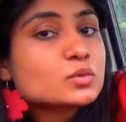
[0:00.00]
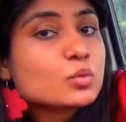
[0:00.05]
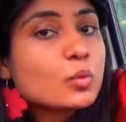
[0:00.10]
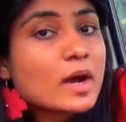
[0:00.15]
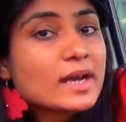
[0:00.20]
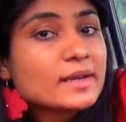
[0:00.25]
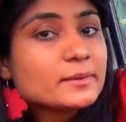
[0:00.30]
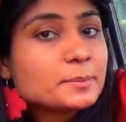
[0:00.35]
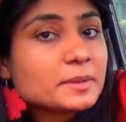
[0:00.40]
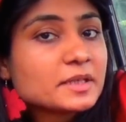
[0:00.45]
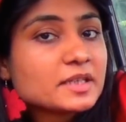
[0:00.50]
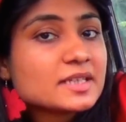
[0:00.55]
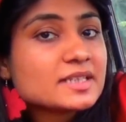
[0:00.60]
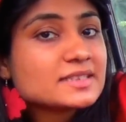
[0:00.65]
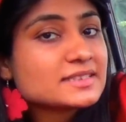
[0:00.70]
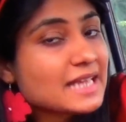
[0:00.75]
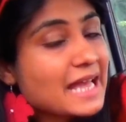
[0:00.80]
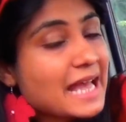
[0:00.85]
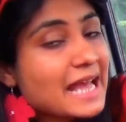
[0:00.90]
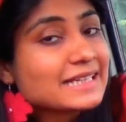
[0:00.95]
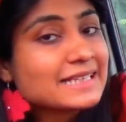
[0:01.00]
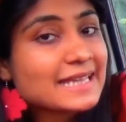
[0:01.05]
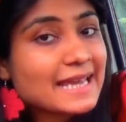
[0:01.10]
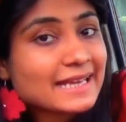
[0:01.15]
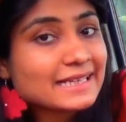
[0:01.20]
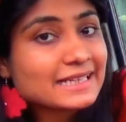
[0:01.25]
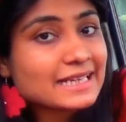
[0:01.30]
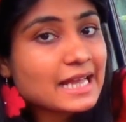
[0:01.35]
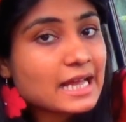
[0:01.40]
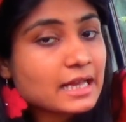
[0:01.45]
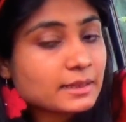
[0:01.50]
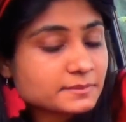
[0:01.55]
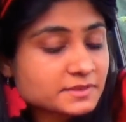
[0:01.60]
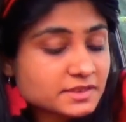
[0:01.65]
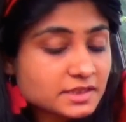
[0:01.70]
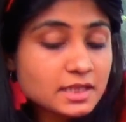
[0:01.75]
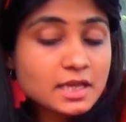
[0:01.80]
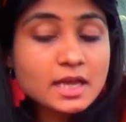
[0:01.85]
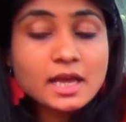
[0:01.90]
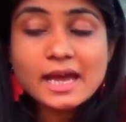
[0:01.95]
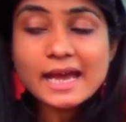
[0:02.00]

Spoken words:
wipers and headlamps.